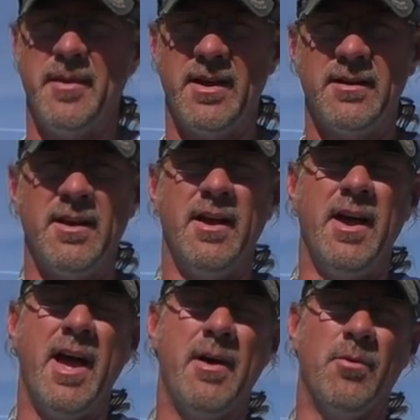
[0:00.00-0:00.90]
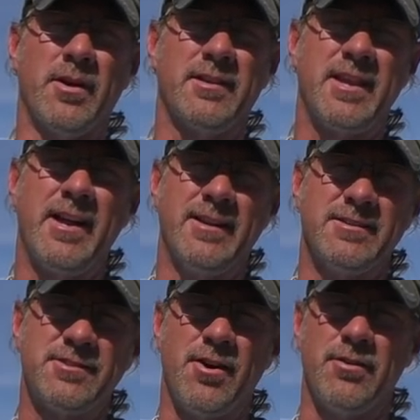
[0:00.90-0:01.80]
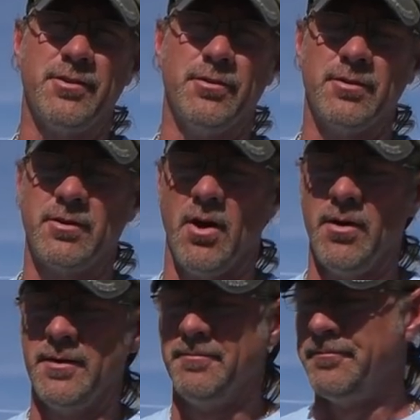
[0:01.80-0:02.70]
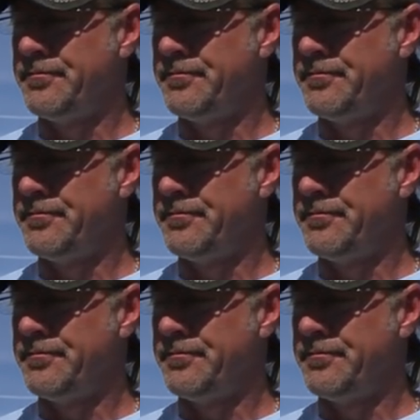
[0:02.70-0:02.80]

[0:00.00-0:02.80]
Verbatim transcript: in, and we'll get that install do going.